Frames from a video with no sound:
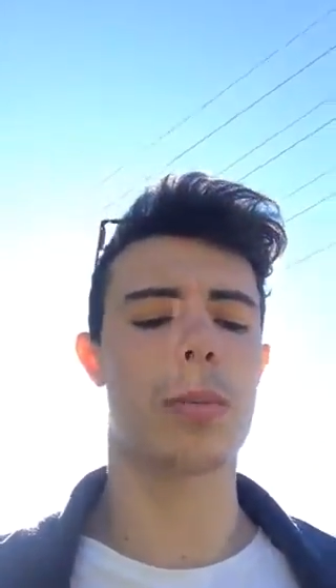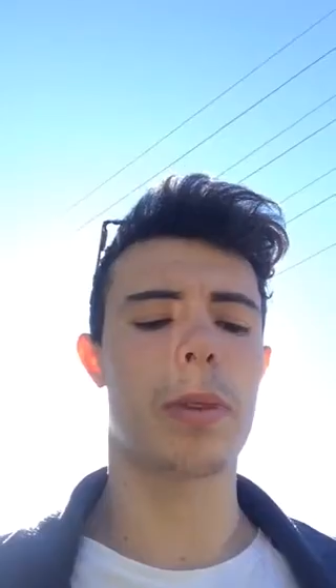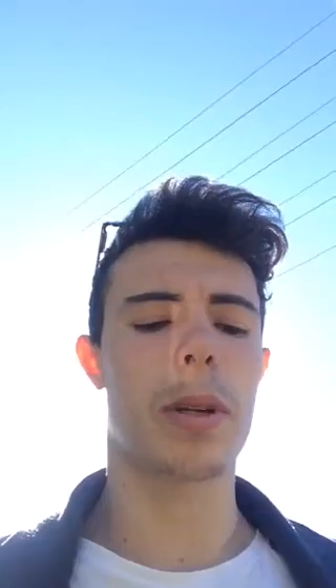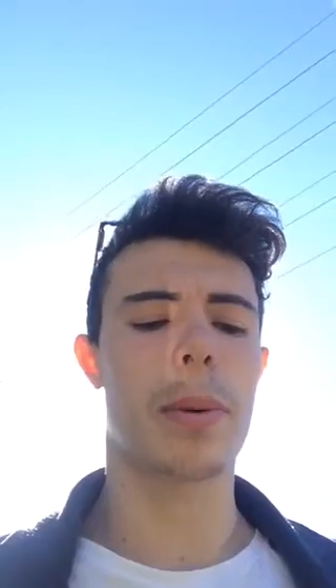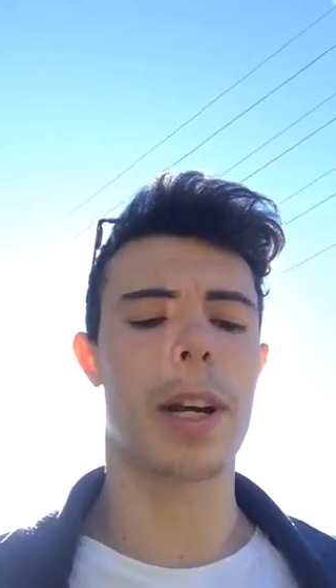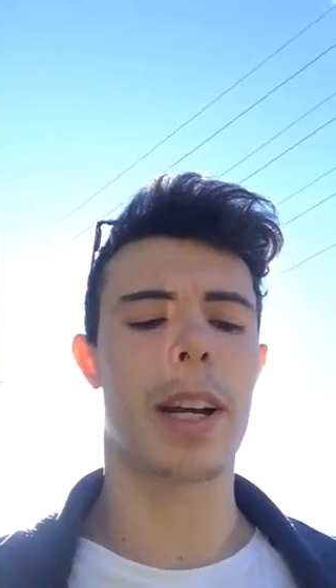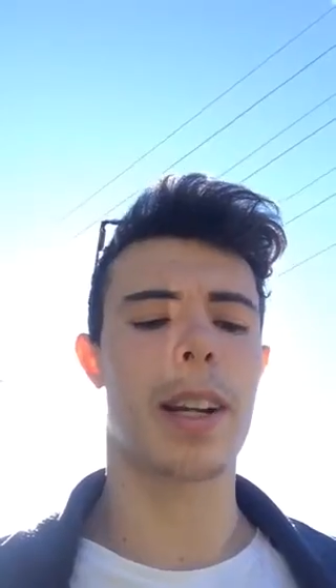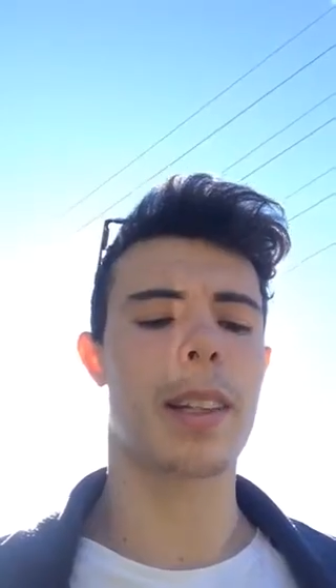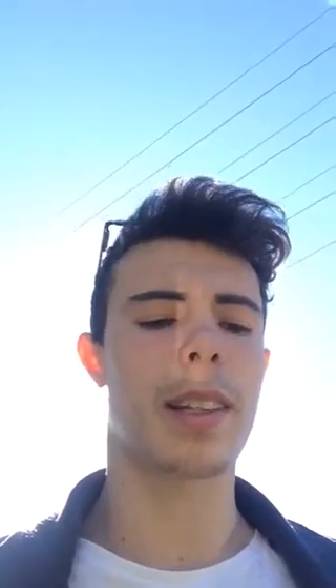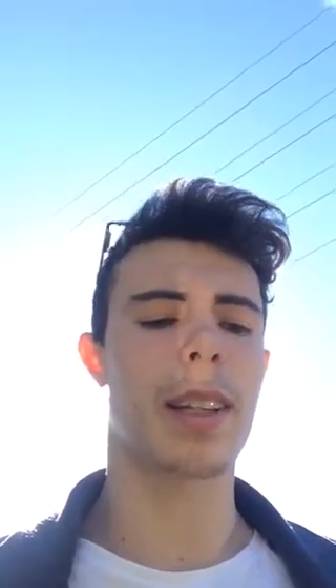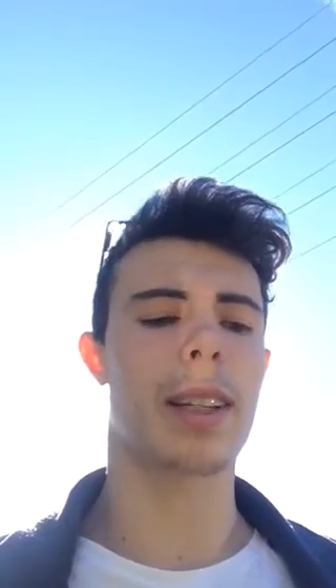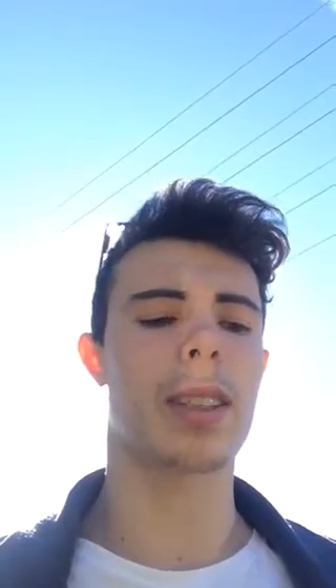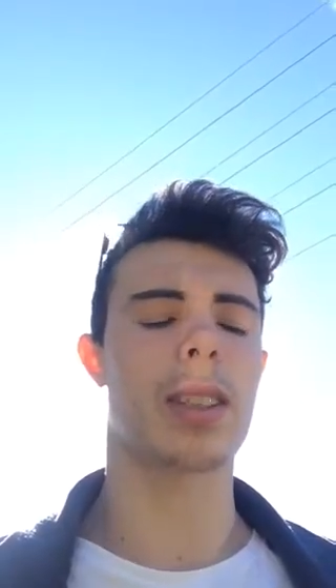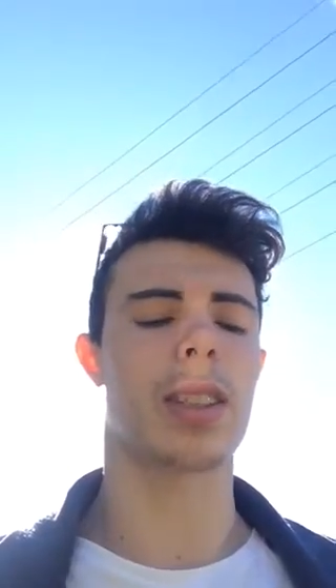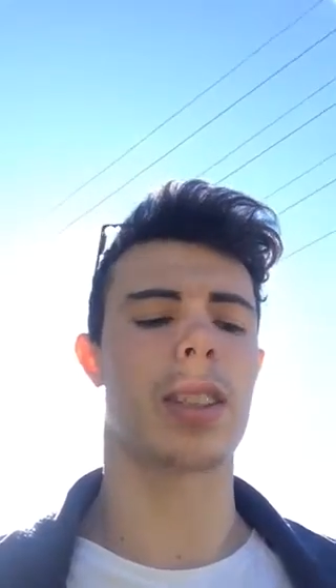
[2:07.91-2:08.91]
to me about
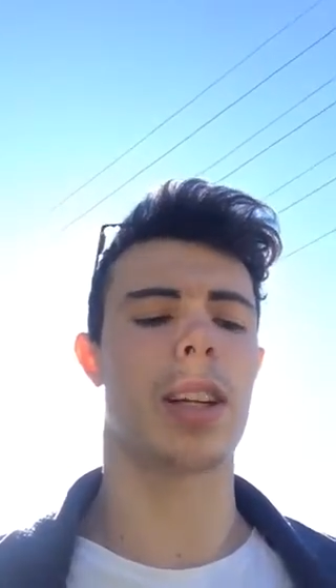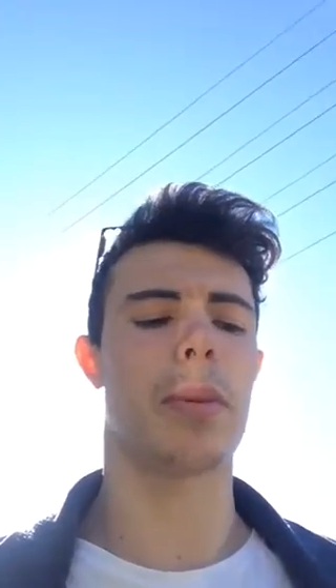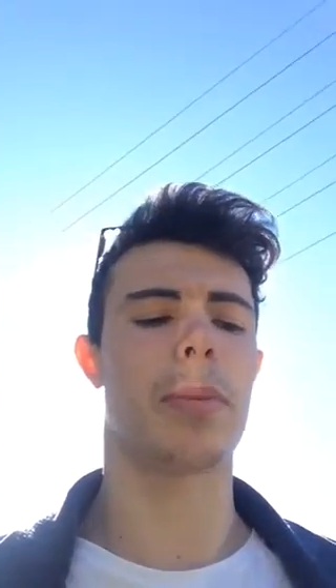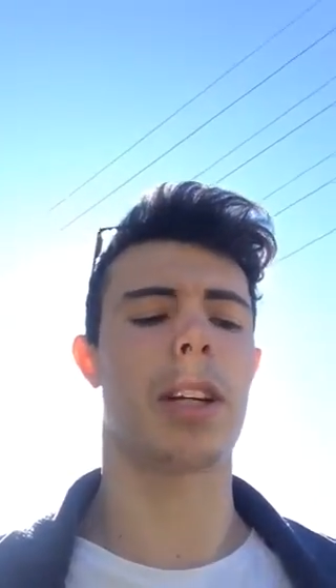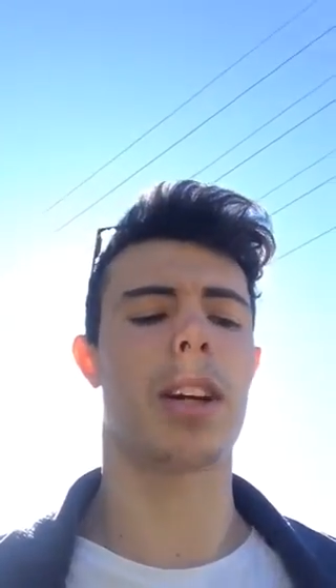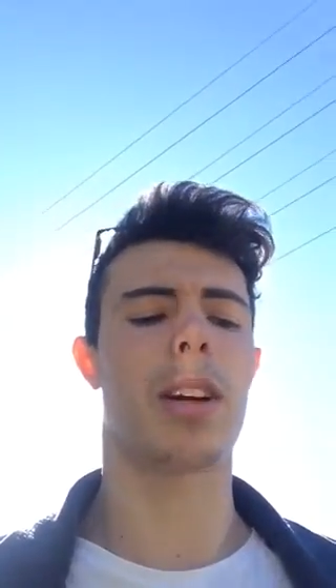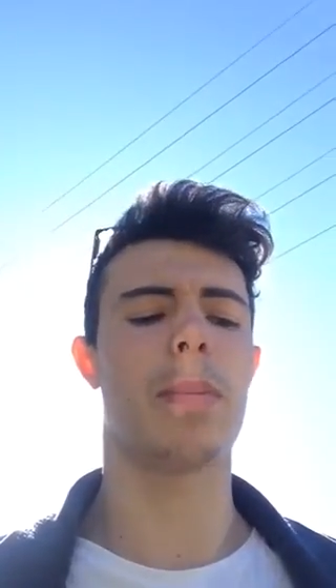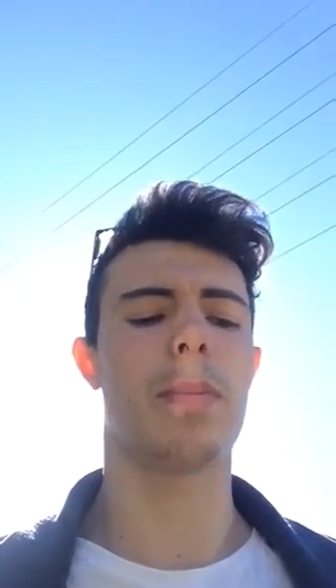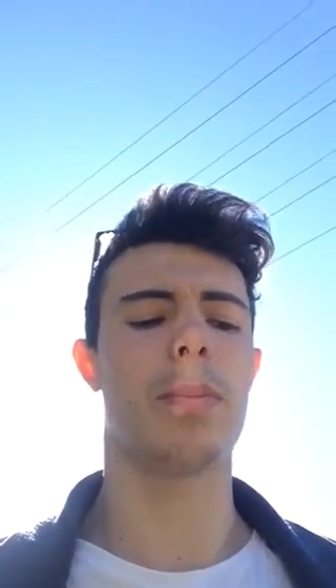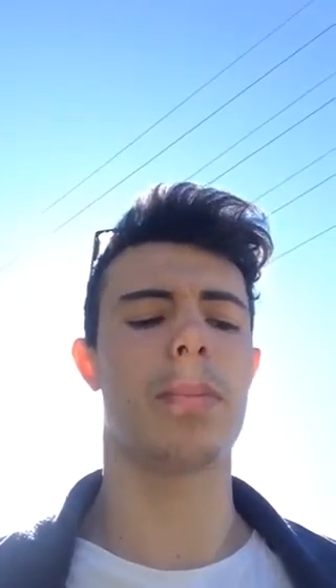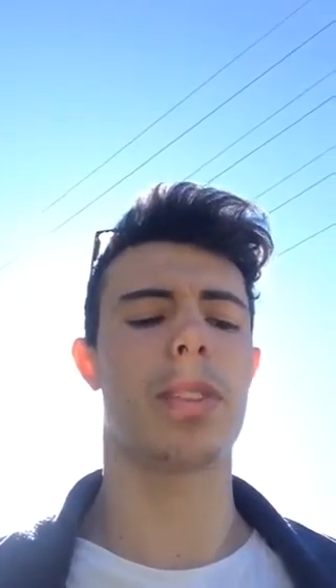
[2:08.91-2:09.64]
anything, just hit me up.